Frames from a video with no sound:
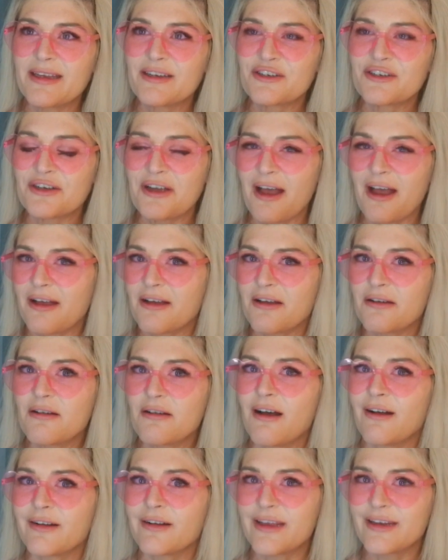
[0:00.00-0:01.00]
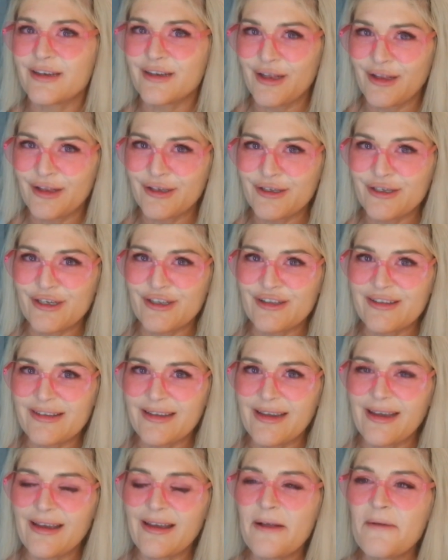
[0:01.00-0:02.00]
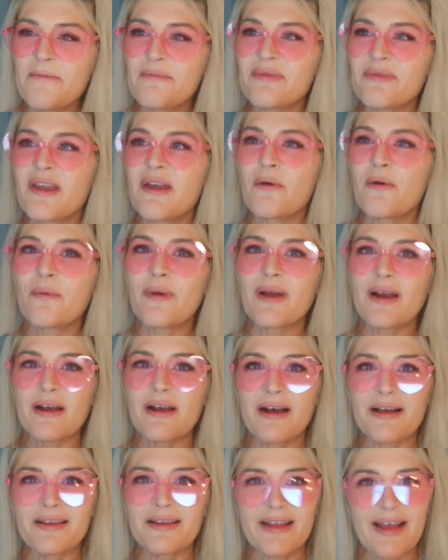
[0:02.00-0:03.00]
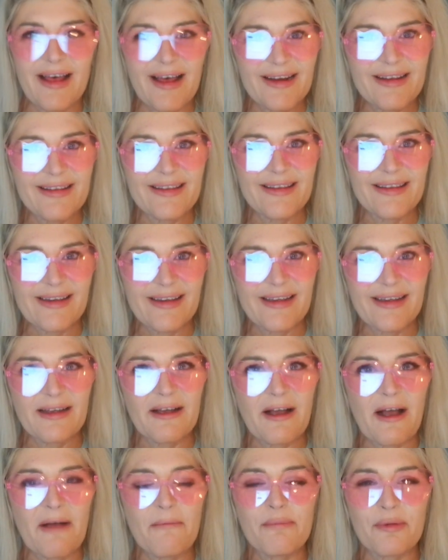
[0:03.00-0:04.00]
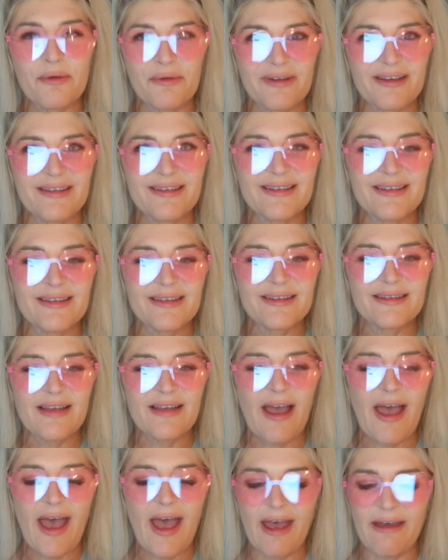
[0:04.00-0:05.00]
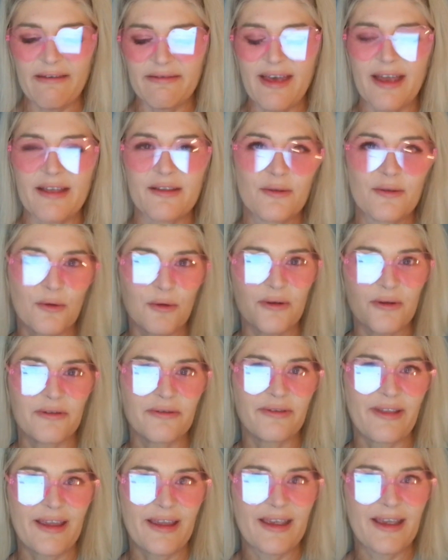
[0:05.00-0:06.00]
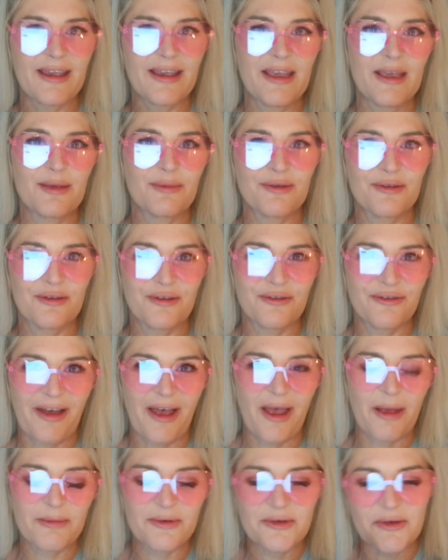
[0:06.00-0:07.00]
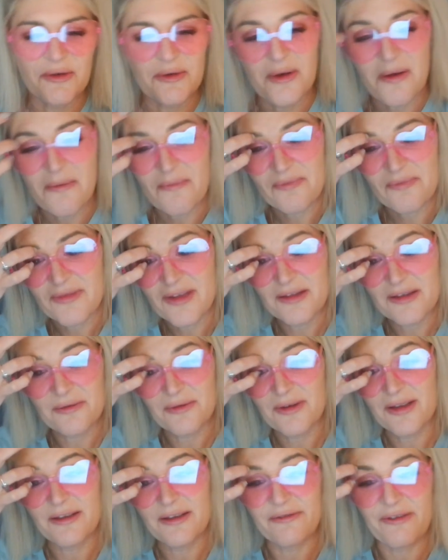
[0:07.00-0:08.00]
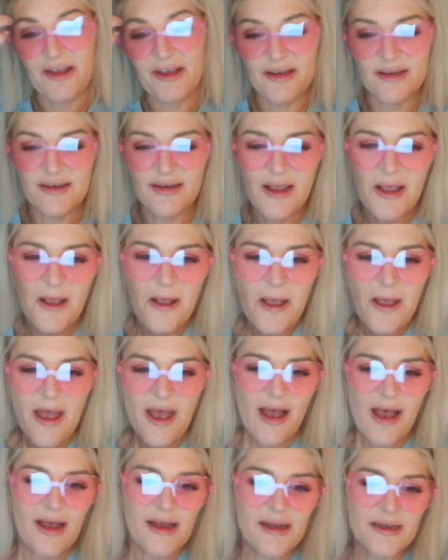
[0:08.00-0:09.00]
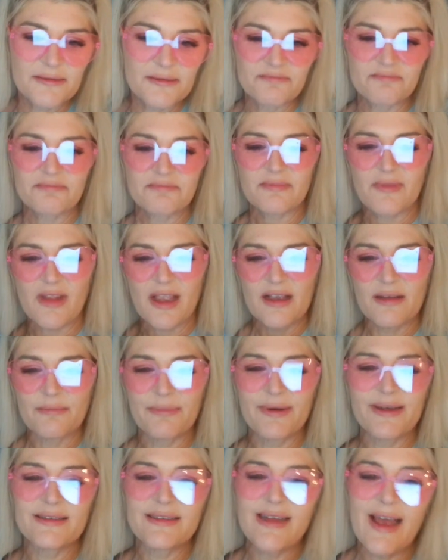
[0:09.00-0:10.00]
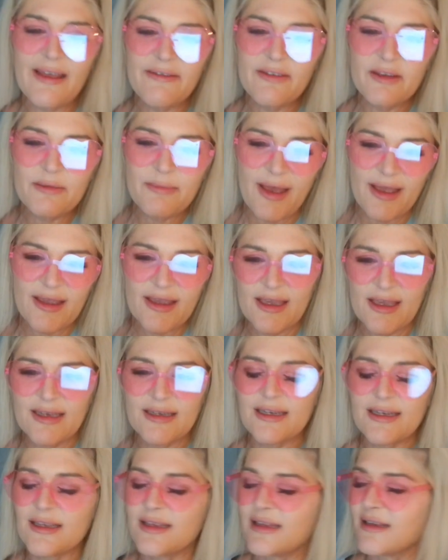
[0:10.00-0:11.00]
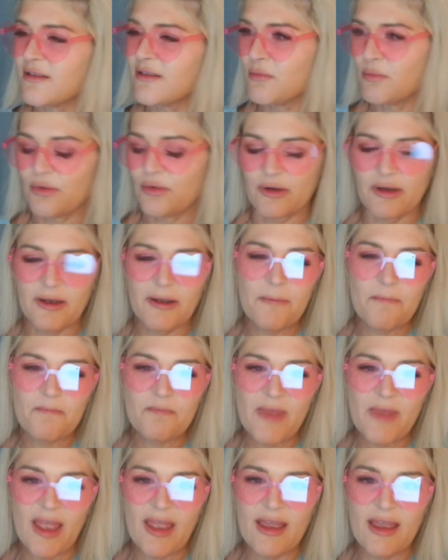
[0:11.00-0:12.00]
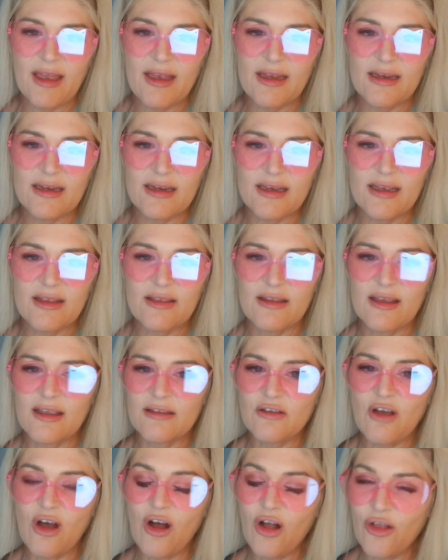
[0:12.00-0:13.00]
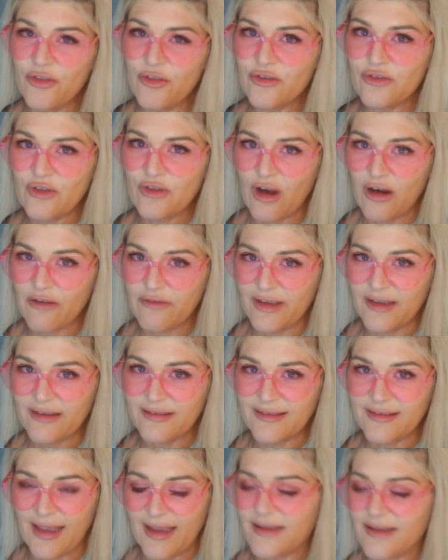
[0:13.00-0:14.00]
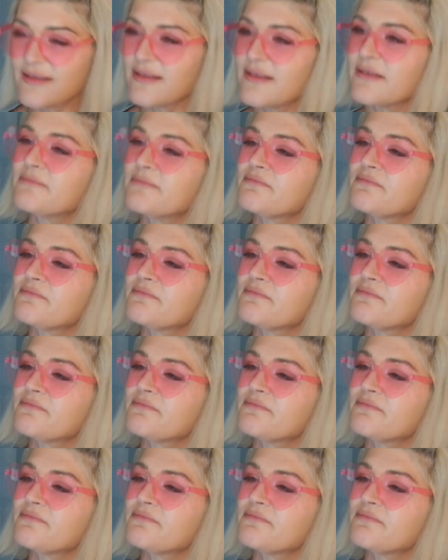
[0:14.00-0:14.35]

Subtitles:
Chicago called Intelligentsia where a lot of the baristas have that sort of like hipster vibe to them. It's really fun. But diving back into this book, and it's called The Starving Saints.